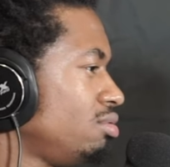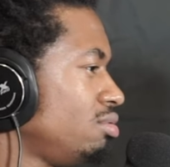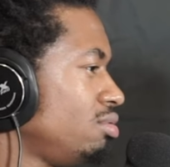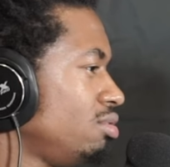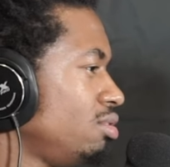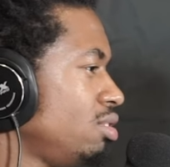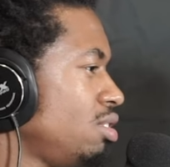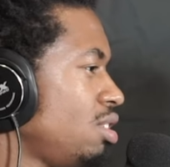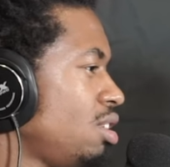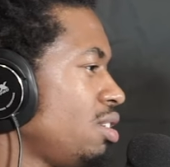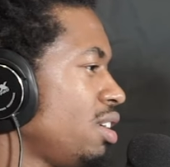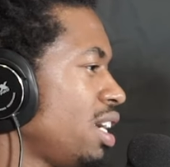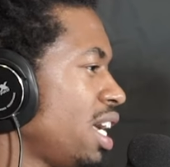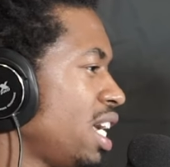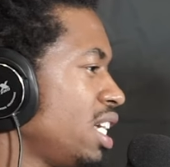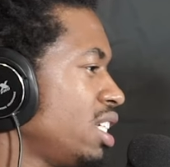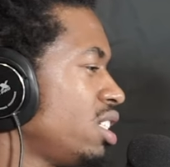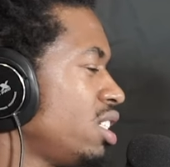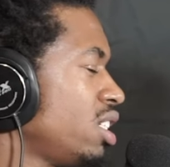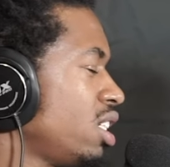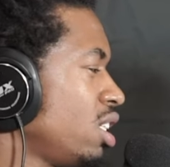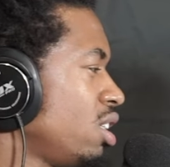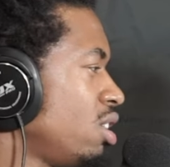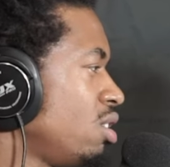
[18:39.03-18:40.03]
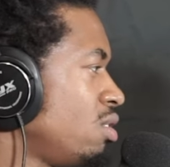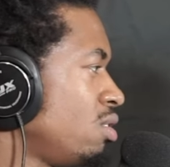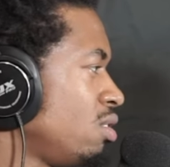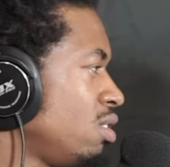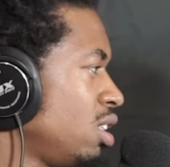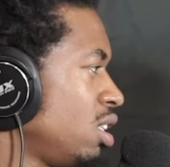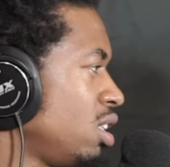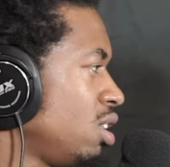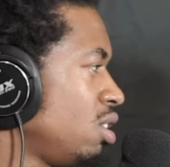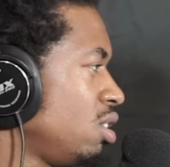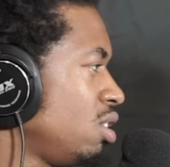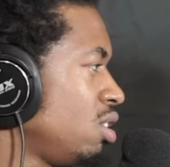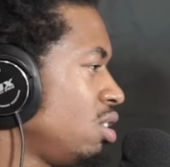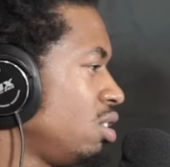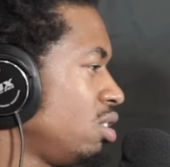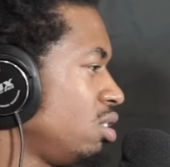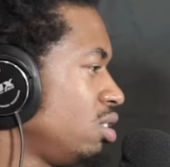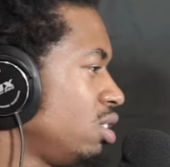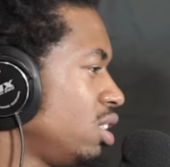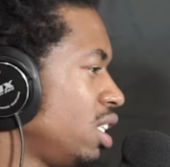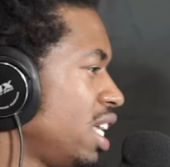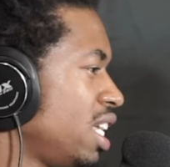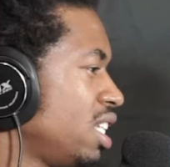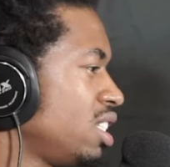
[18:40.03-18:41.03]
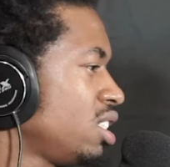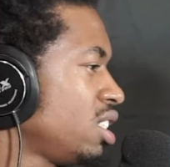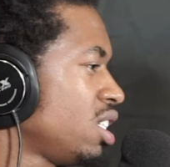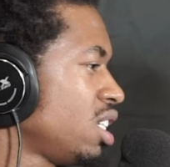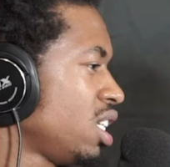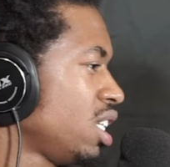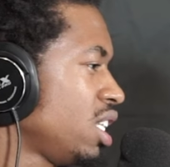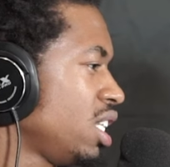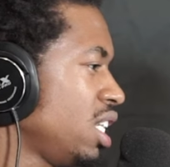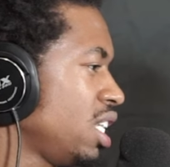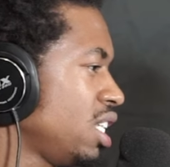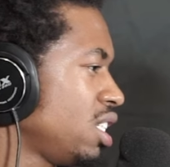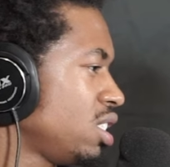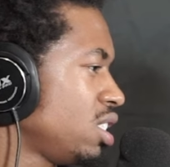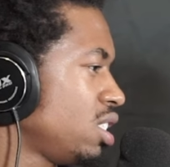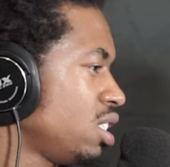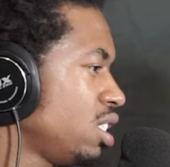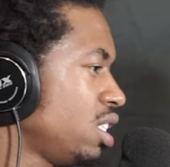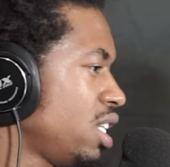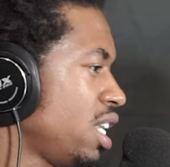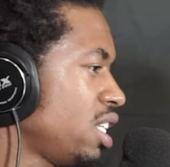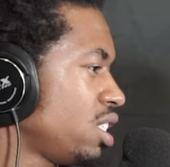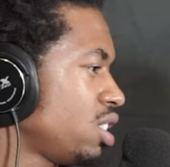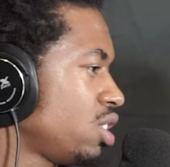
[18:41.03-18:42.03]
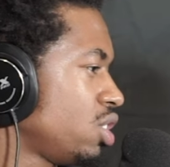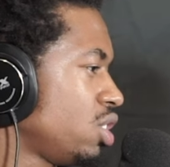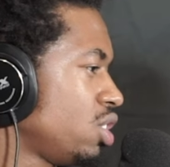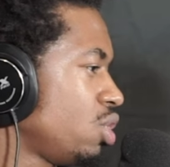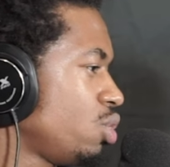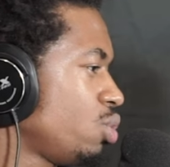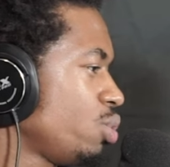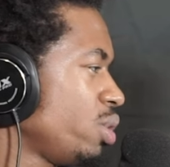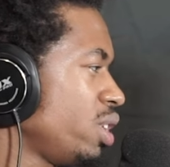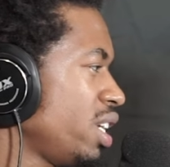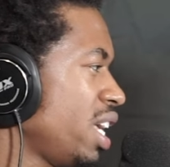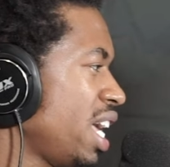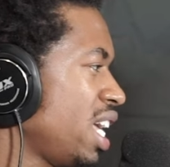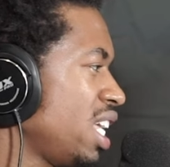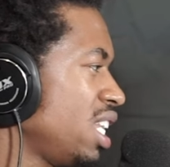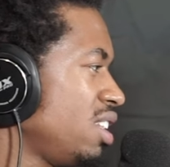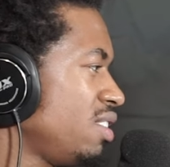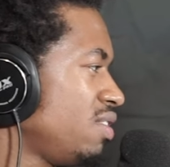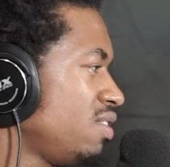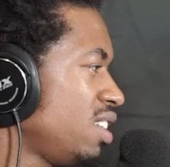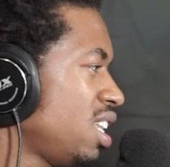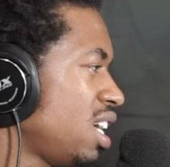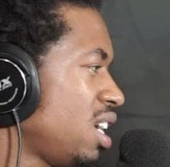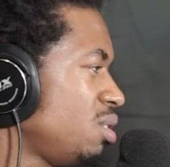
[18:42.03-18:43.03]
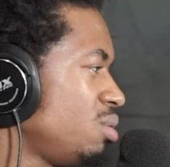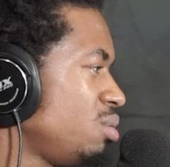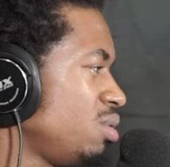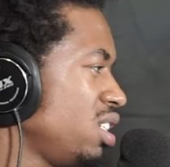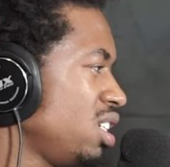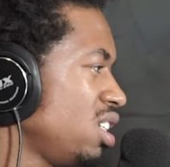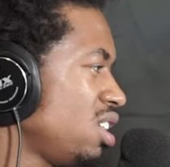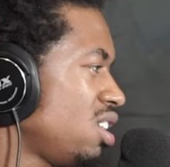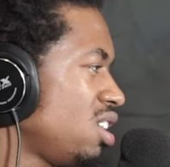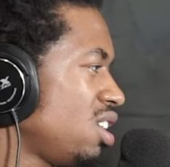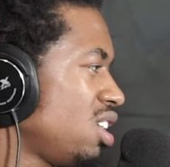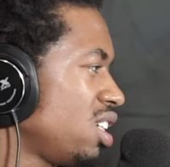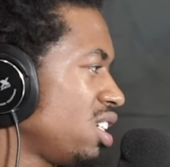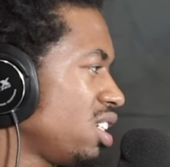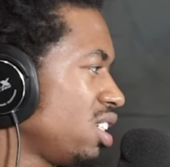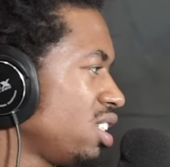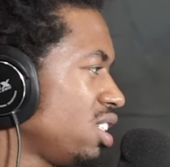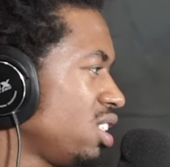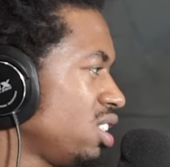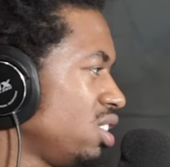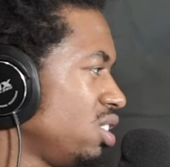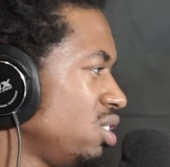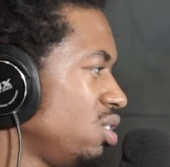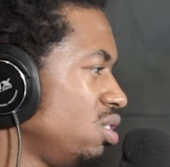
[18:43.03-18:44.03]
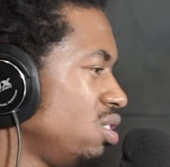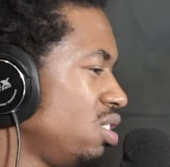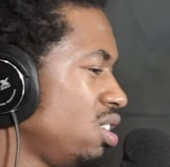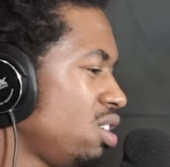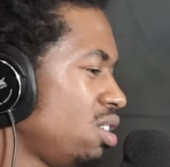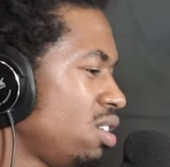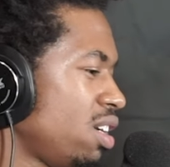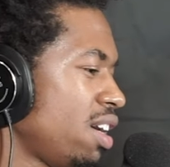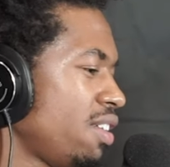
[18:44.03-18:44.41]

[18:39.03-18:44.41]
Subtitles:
you know, got shit going on, that's creative like we are, you know.